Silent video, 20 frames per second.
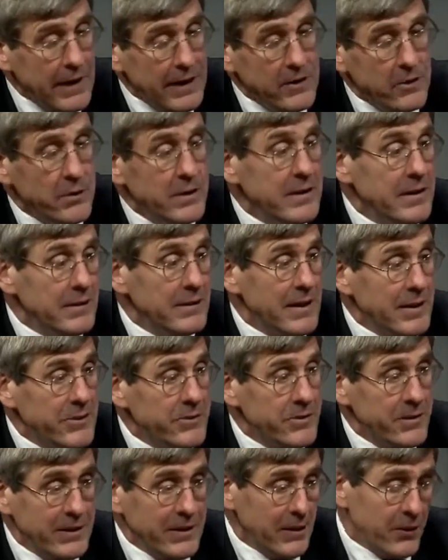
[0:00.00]
you need
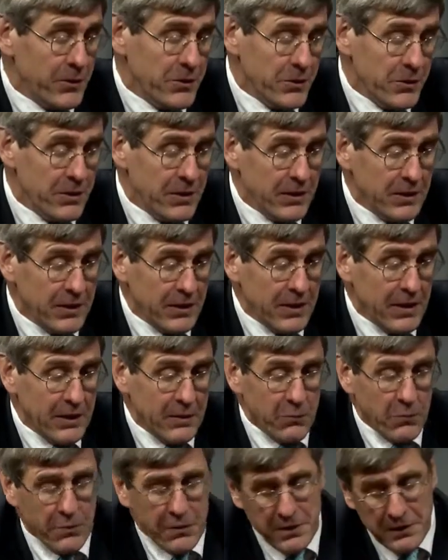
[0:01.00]

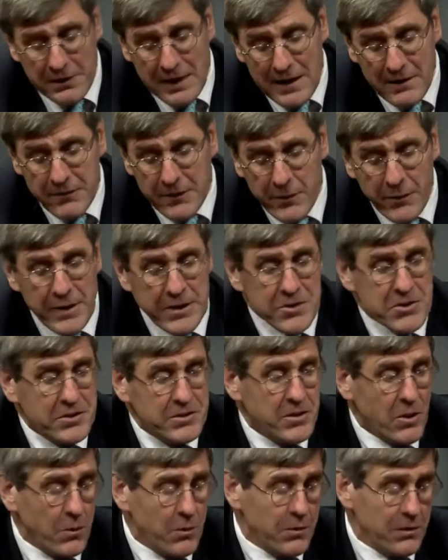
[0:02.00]
and a lot of areas
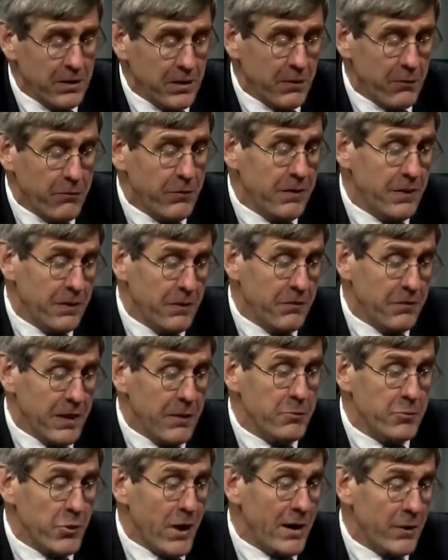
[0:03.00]
don't. If
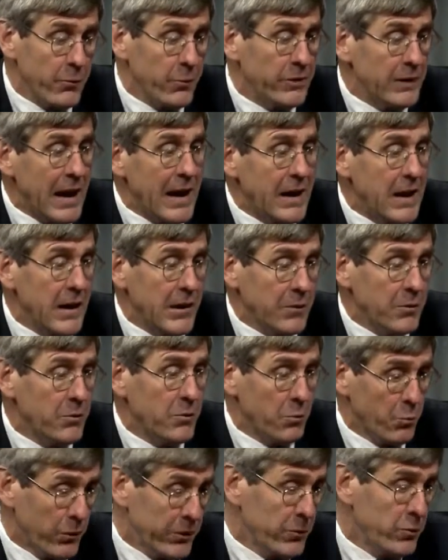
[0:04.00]
they try to rely
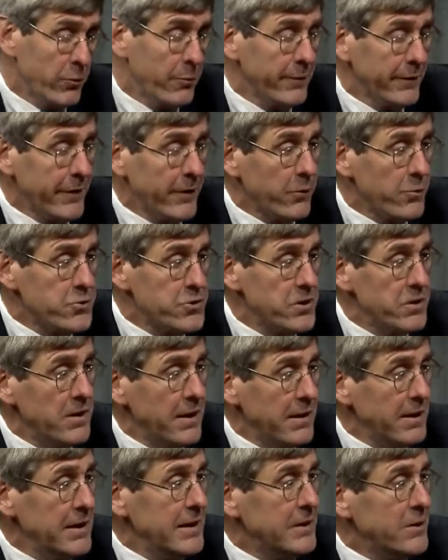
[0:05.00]
on renewable energy,
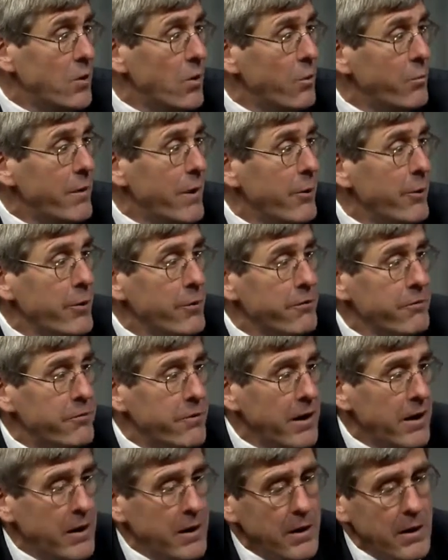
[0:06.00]
they need
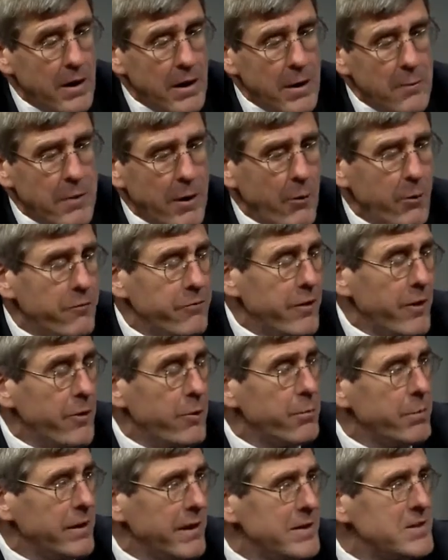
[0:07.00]
coal-powered
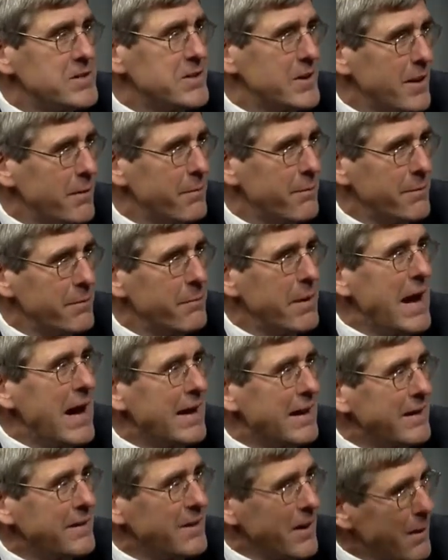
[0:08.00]
fire plants to
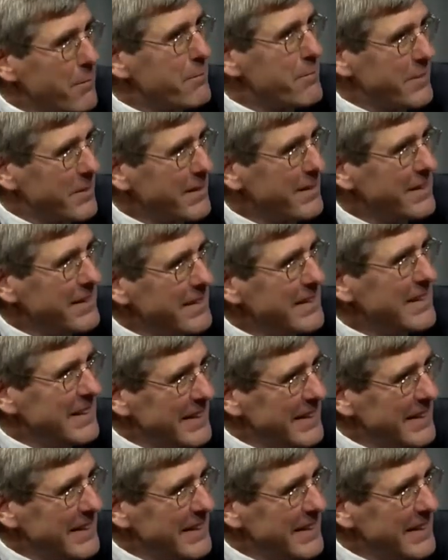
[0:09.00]
back up the